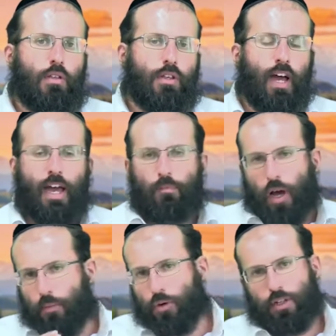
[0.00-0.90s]
So I have
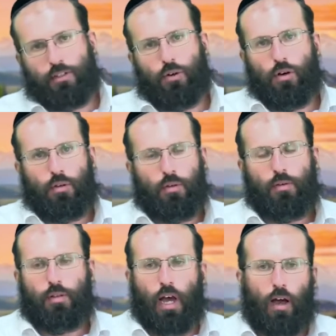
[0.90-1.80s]
my Emuna tour
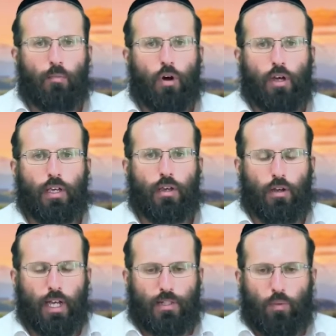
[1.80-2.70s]
that I'm working
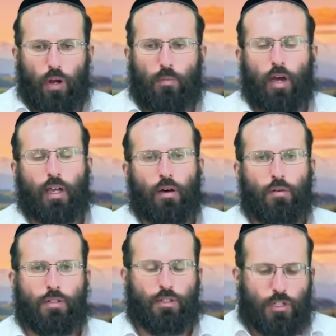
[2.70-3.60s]
on. That's one of my
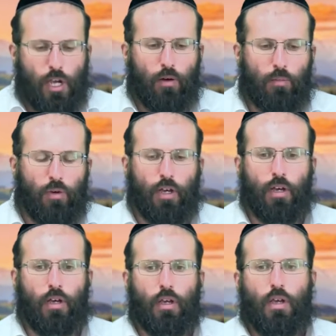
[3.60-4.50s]
goals, to share
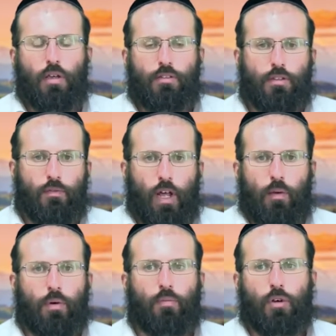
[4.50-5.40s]
Emuna, to
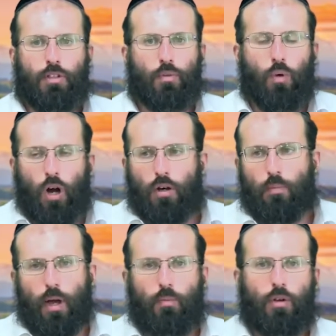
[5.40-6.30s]
develop Emuna, to work
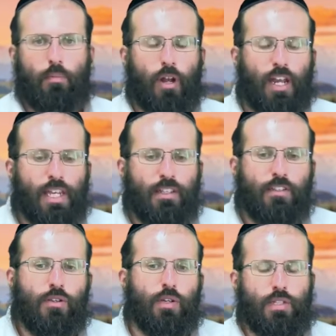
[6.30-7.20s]
on my Emuna, but I need
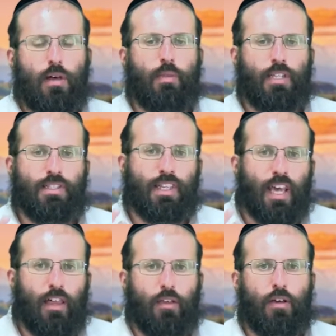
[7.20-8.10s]
to do it something
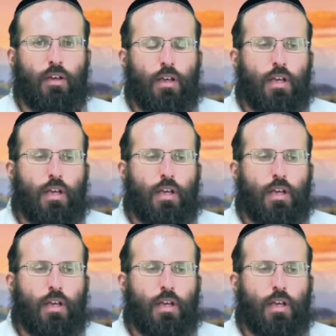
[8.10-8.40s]
together.